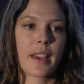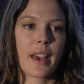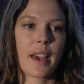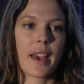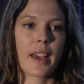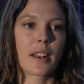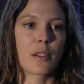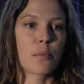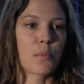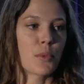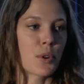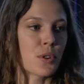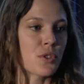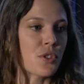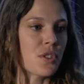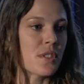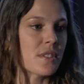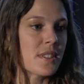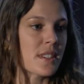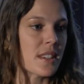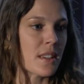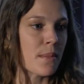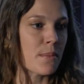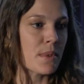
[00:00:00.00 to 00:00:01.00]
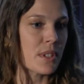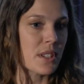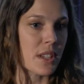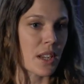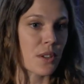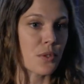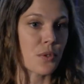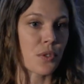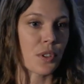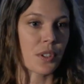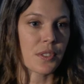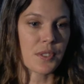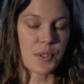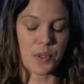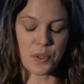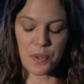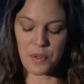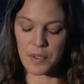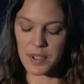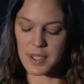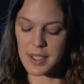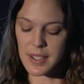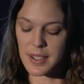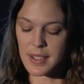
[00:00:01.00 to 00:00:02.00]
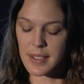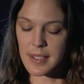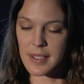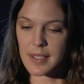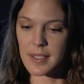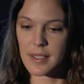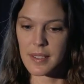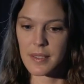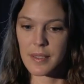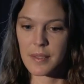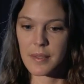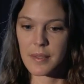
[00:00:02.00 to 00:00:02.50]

and emergency obstetric services.